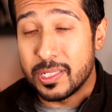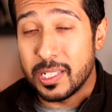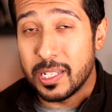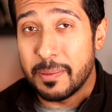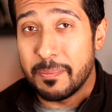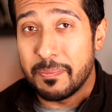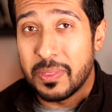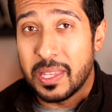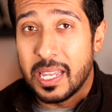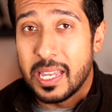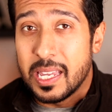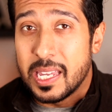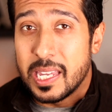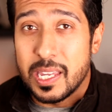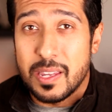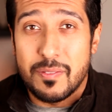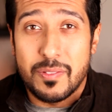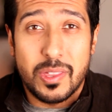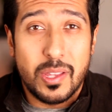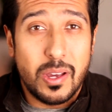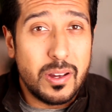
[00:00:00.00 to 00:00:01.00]
see,
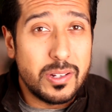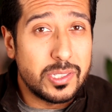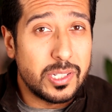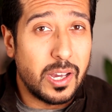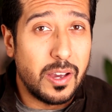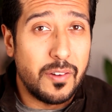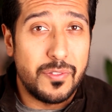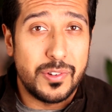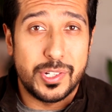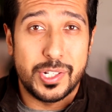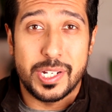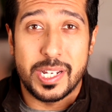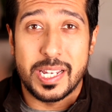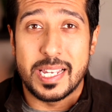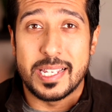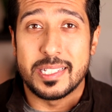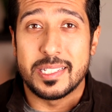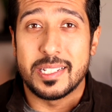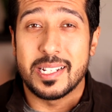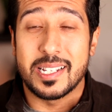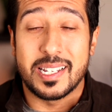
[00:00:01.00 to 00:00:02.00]
even though autophagy
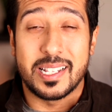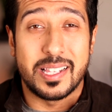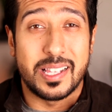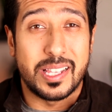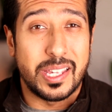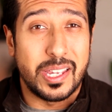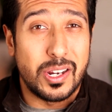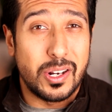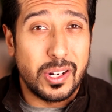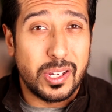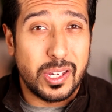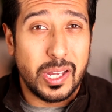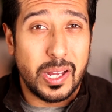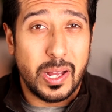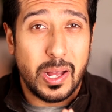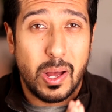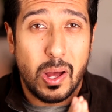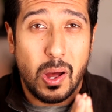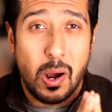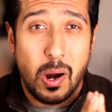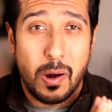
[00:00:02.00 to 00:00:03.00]
isn't a clear
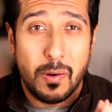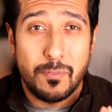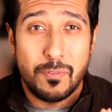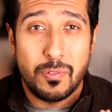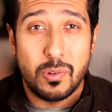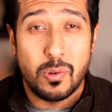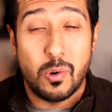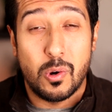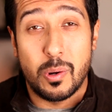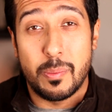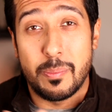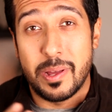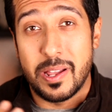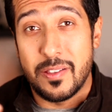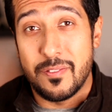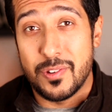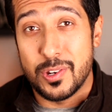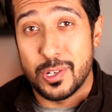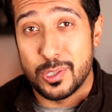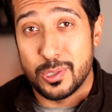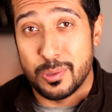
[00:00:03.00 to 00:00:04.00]
cut harmful or
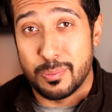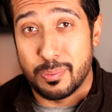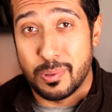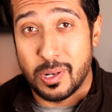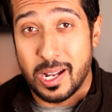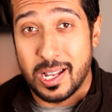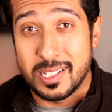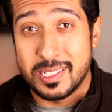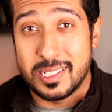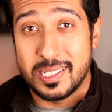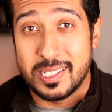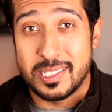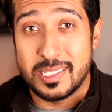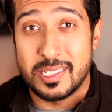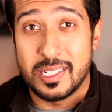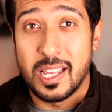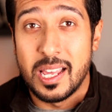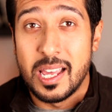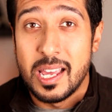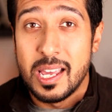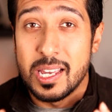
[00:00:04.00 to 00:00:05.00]
beneficial
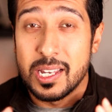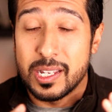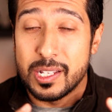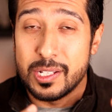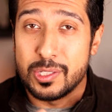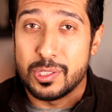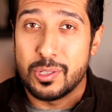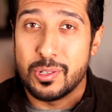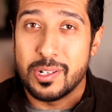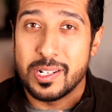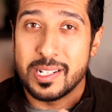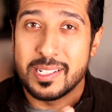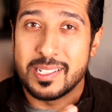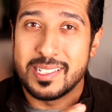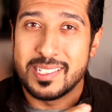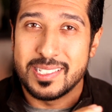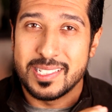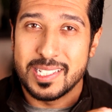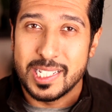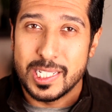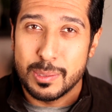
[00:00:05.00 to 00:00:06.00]
process concerning
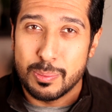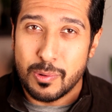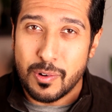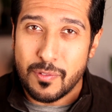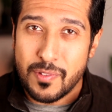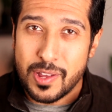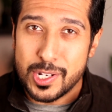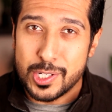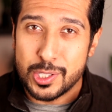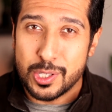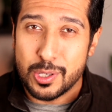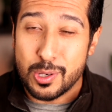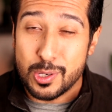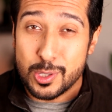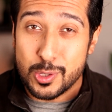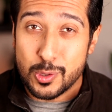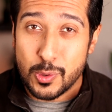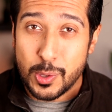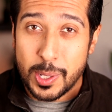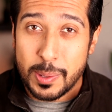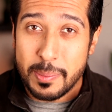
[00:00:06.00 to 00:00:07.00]
disease prevention or
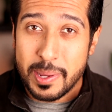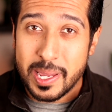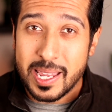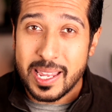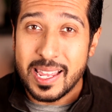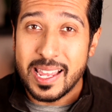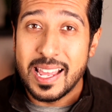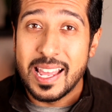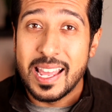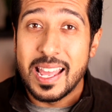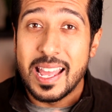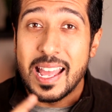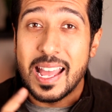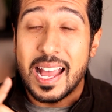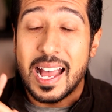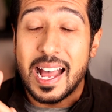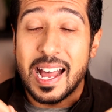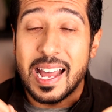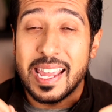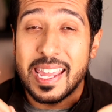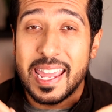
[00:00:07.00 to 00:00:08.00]
treatment,
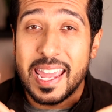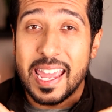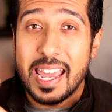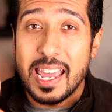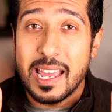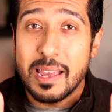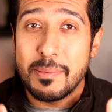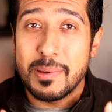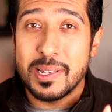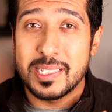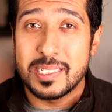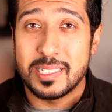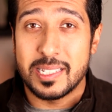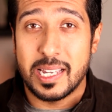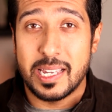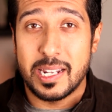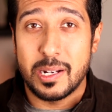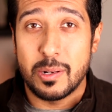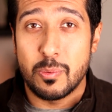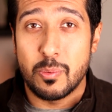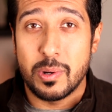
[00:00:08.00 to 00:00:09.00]
I am
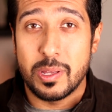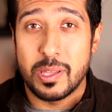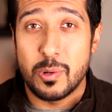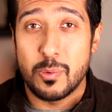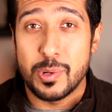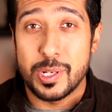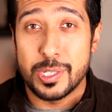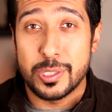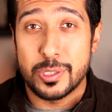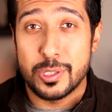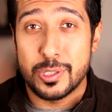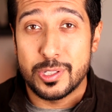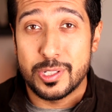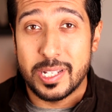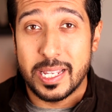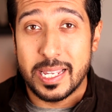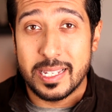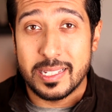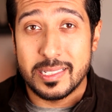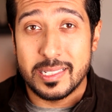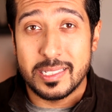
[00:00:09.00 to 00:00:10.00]
excited where the research
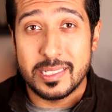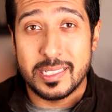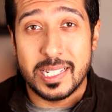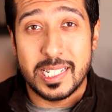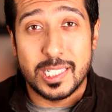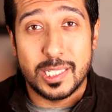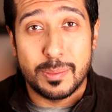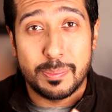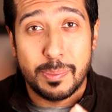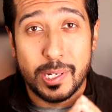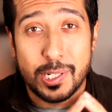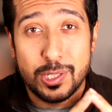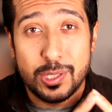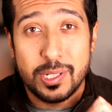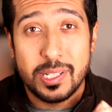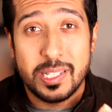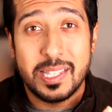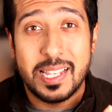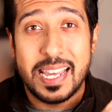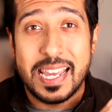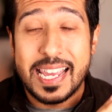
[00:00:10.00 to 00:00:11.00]
takes us,
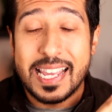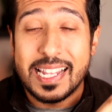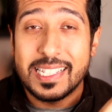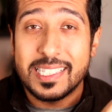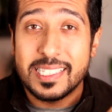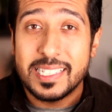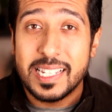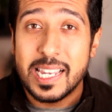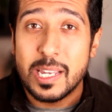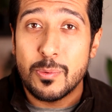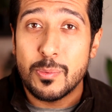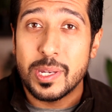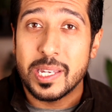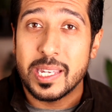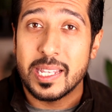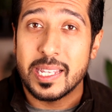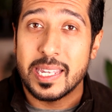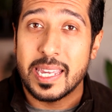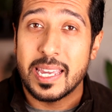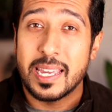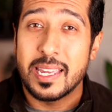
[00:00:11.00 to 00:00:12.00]
especially the insight we
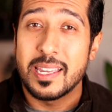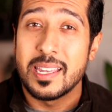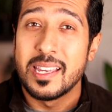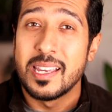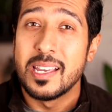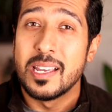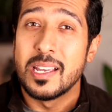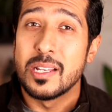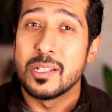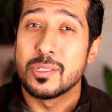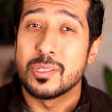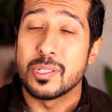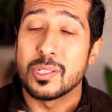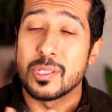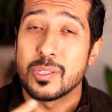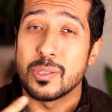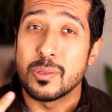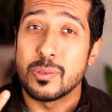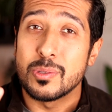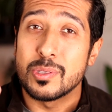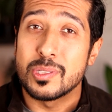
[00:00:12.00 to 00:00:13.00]
can get to
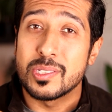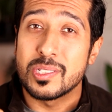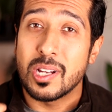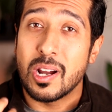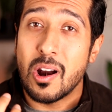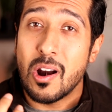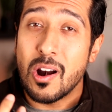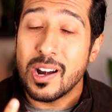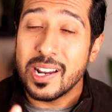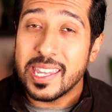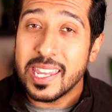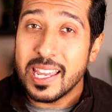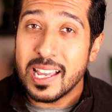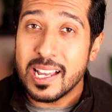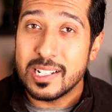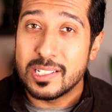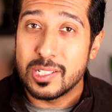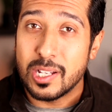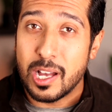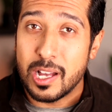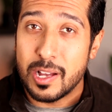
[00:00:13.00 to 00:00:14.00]
use target
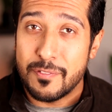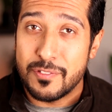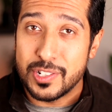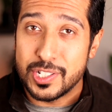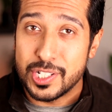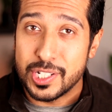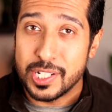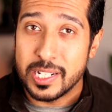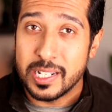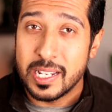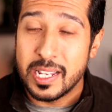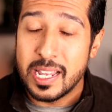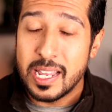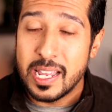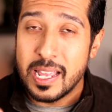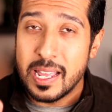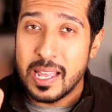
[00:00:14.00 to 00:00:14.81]
autophagy